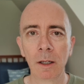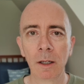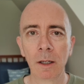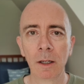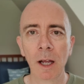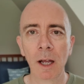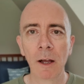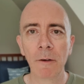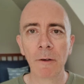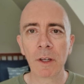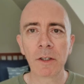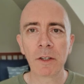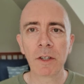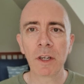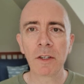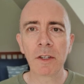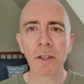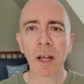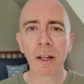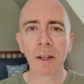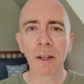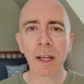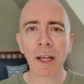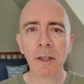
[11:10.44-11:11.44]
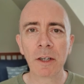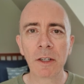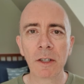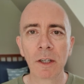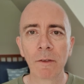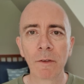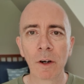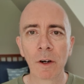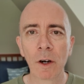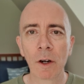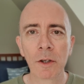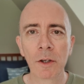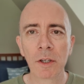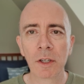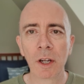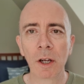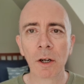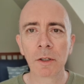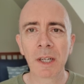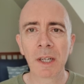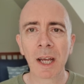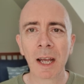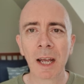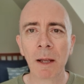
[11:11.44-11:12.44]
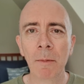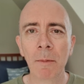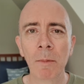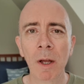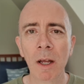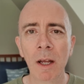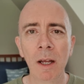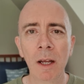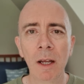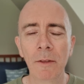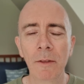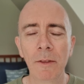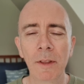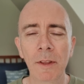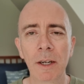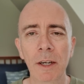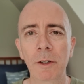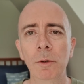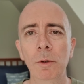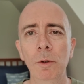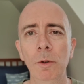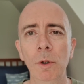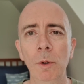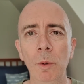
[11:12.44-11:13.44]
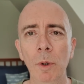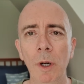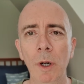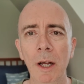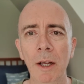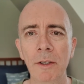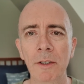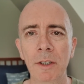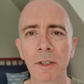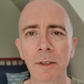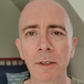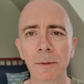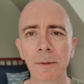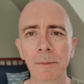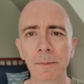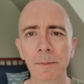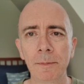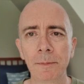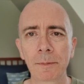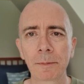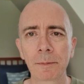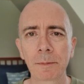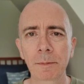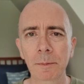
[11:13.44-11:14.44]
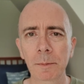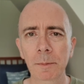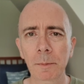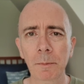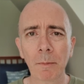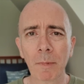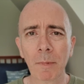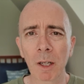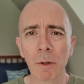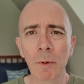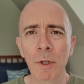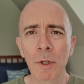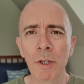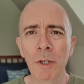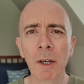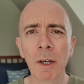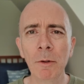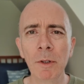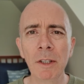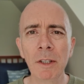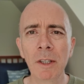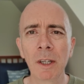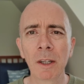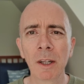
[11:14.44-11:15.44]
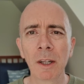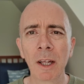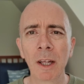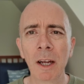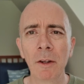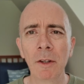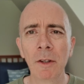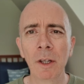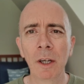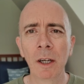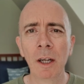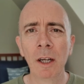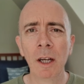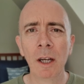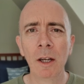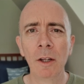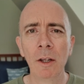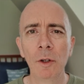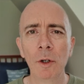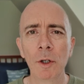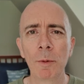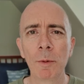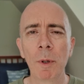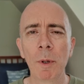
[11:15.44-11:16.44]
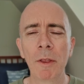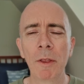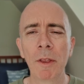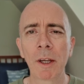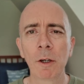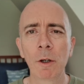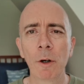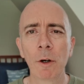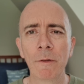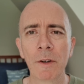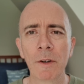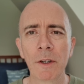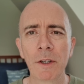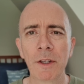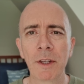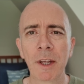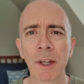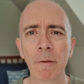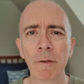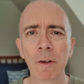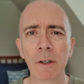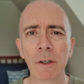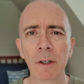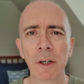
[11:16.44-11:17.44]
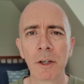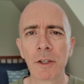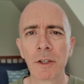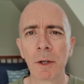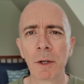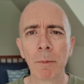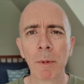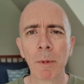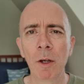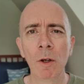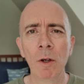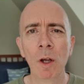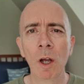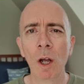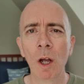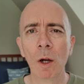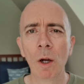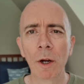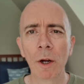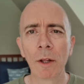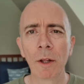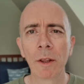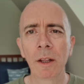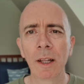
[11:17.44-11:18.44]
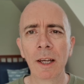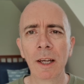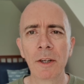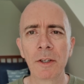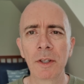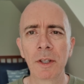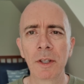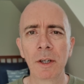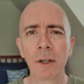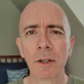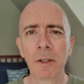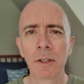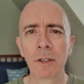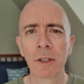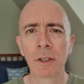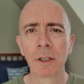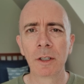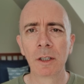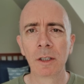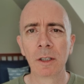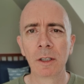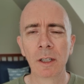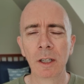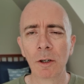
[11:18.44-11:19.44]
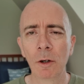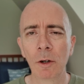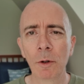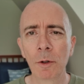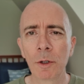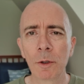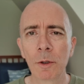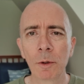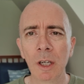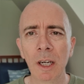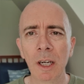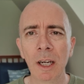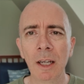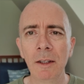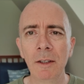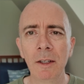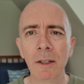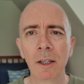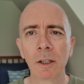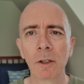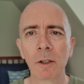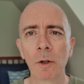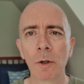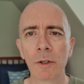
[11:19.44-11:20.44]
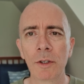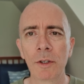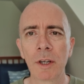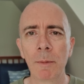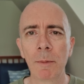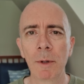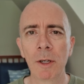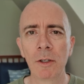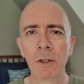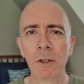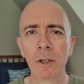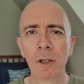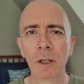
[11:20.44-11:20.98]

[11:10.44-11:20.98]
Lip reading: If this isn't a lesson for us in our time, then I don't know what is. We still need to learn that those we think of as different, as somehow worth less than us, they're also created in God's image.